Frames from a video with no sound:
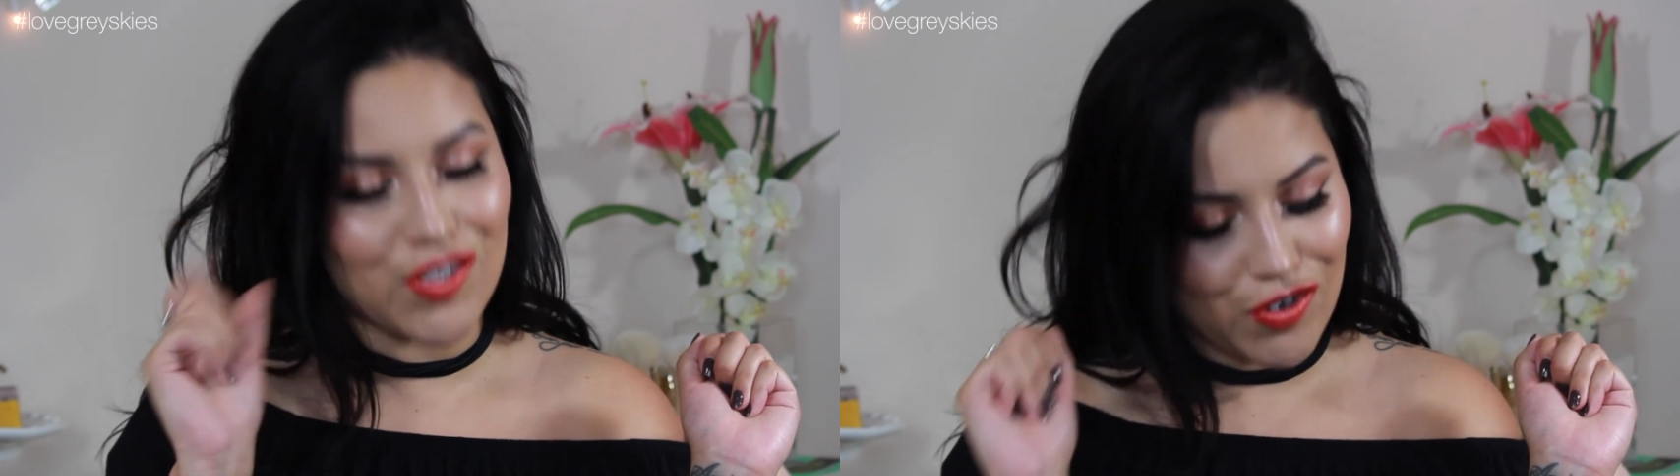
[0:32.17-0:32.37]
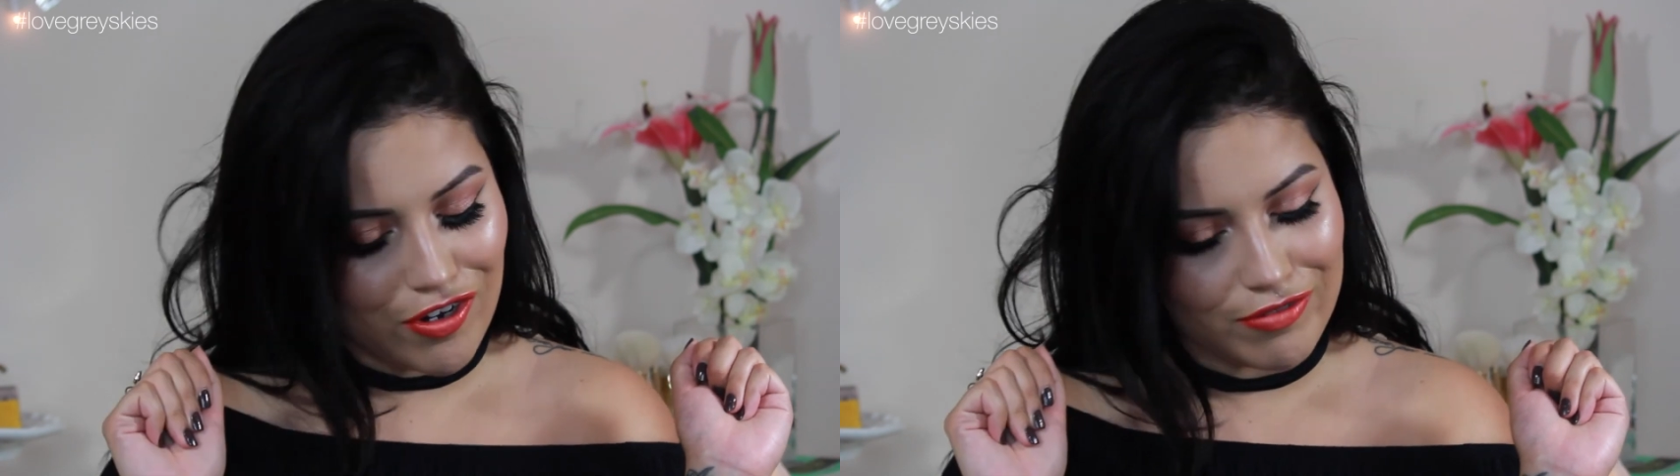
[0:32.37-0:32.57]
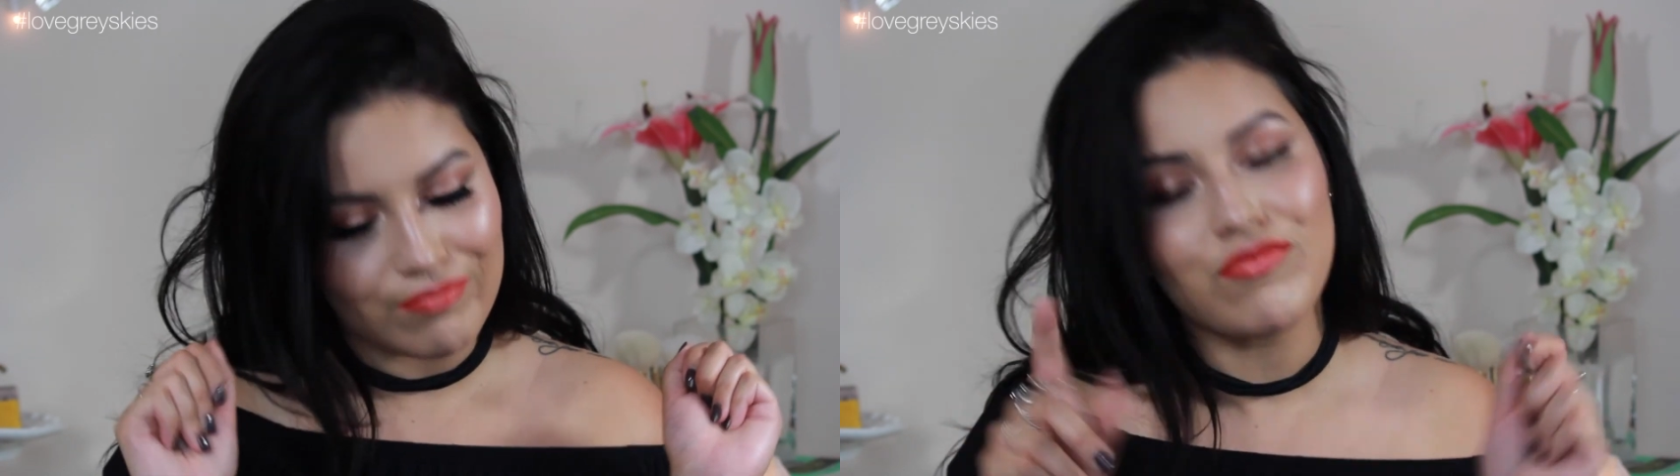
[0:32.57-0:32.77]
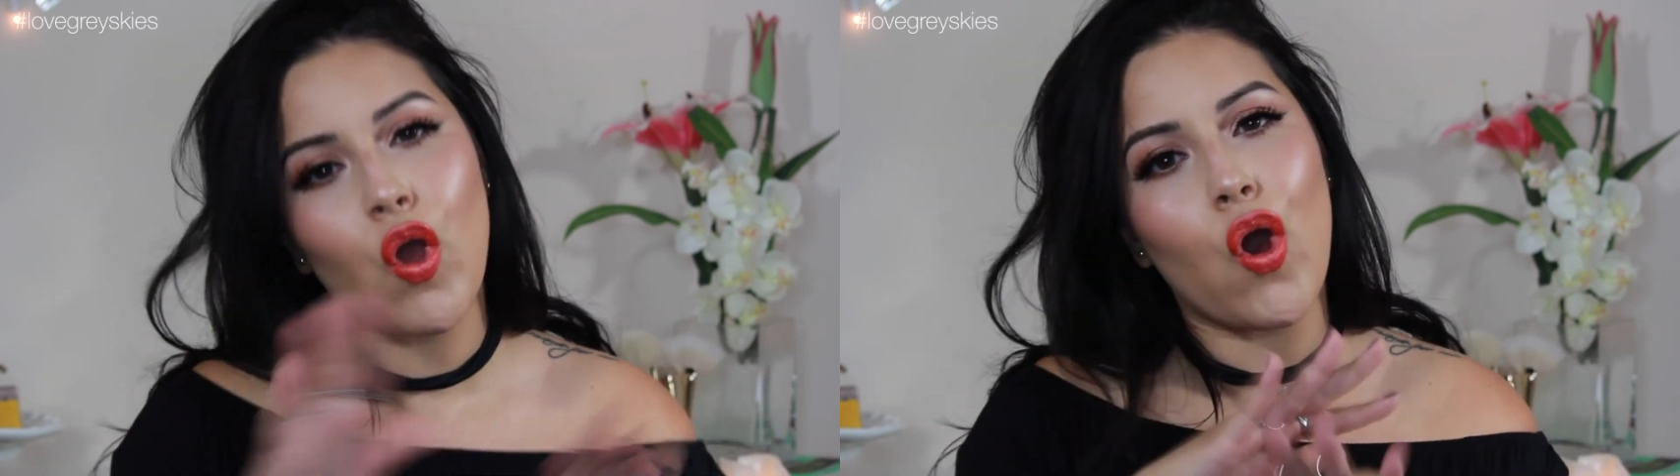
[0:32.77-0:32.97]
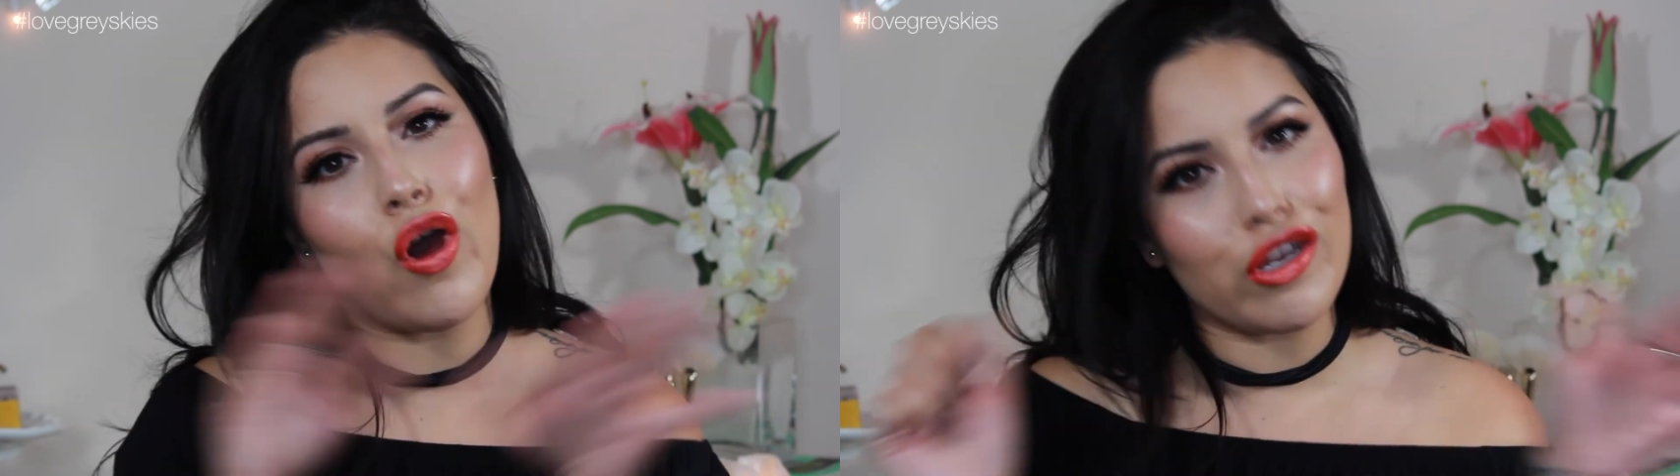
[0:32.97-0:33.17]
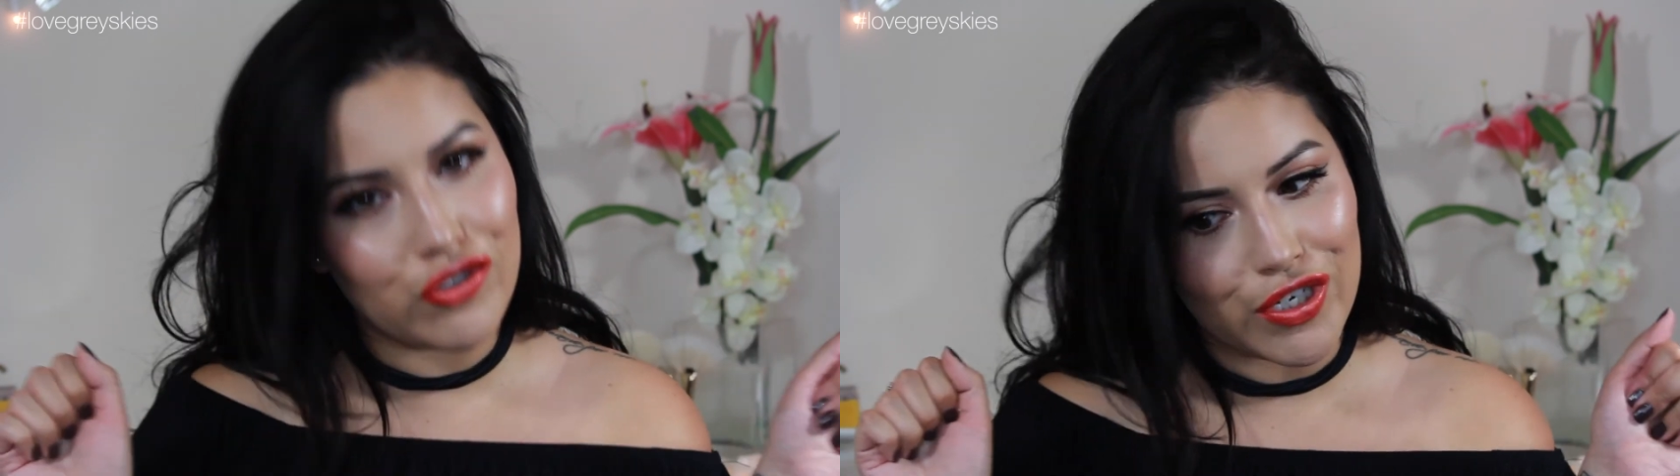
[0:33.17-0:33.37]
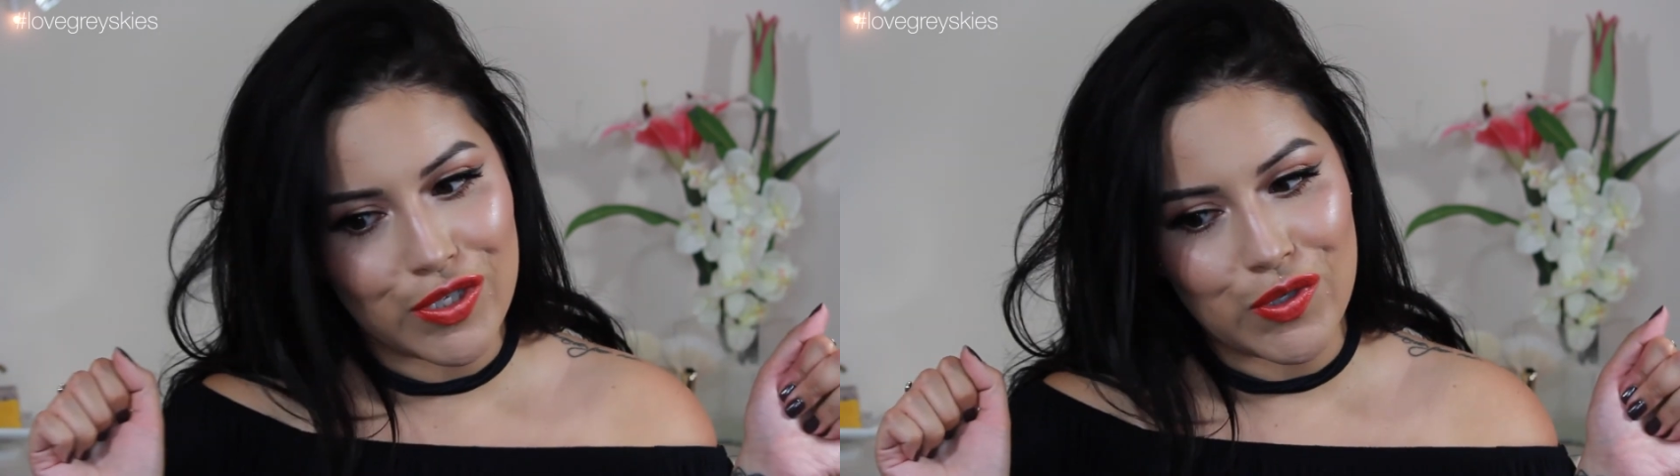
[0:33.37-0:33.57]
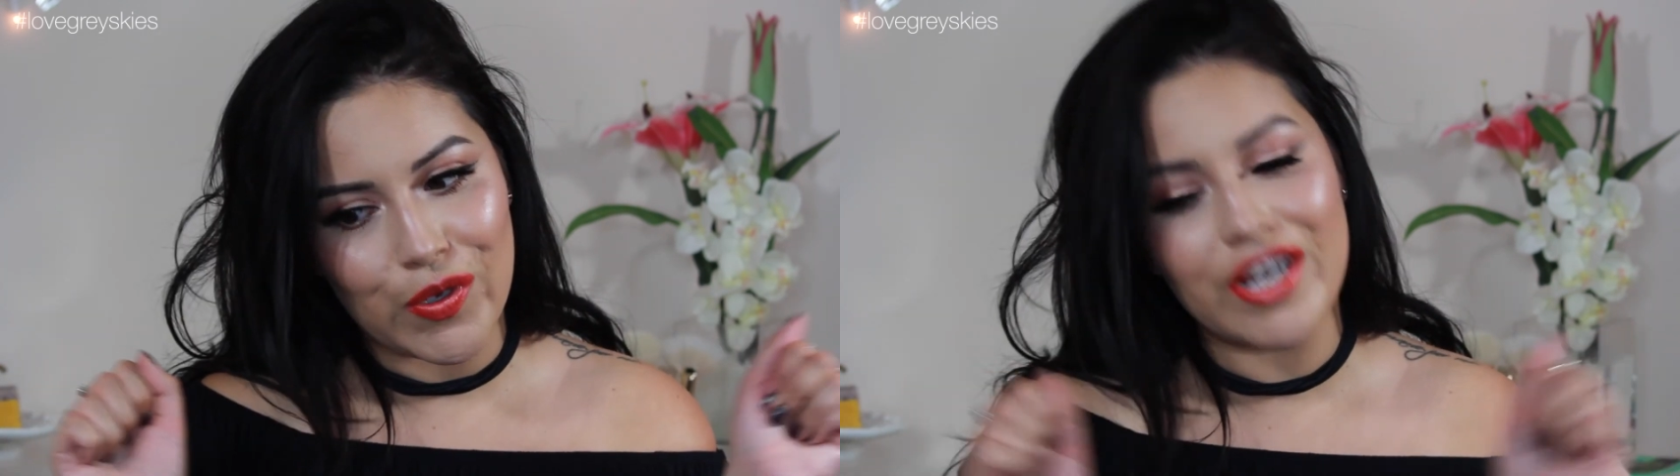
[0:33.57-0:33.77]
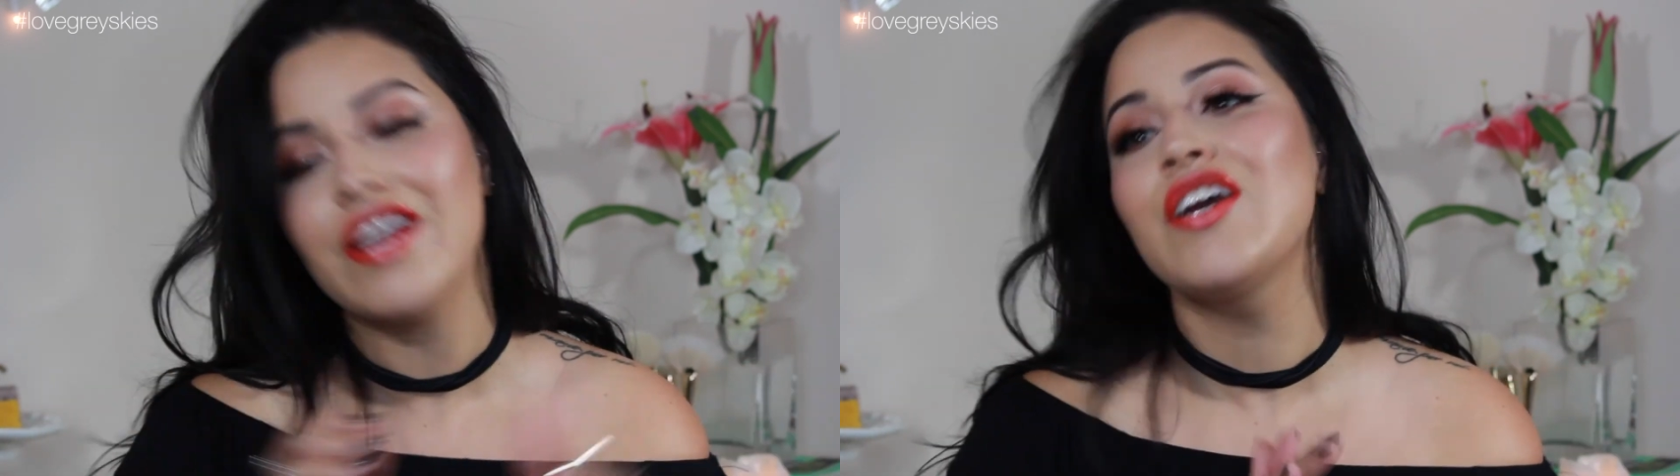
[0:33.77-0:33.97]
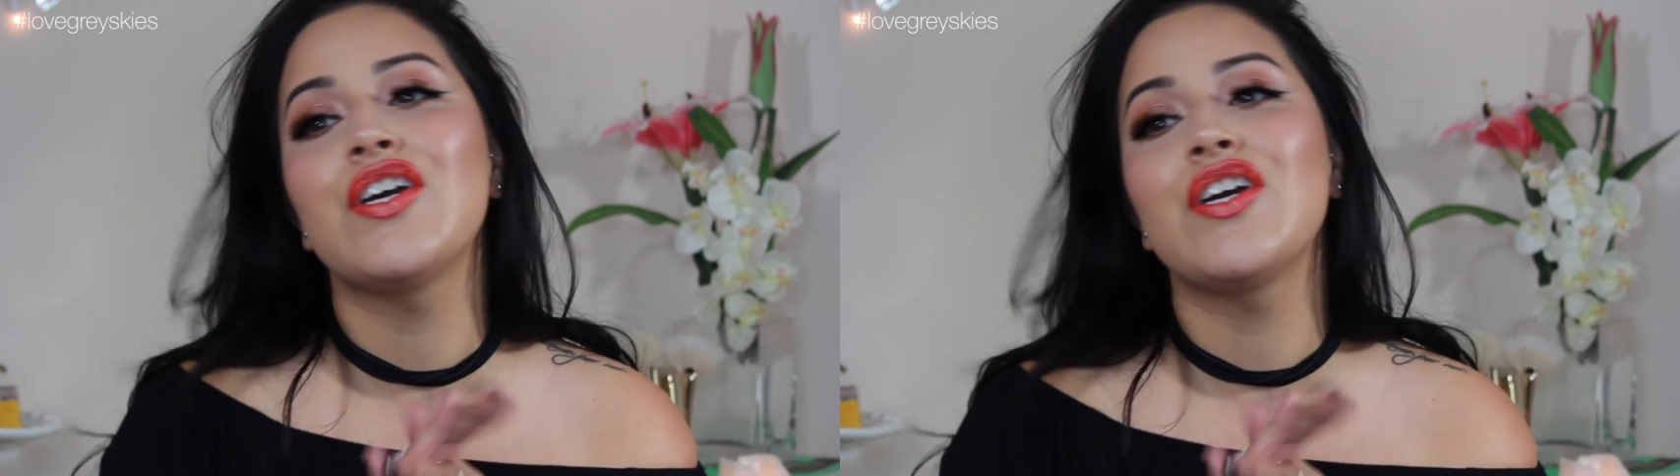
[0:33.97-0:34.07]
girl, all drugstore.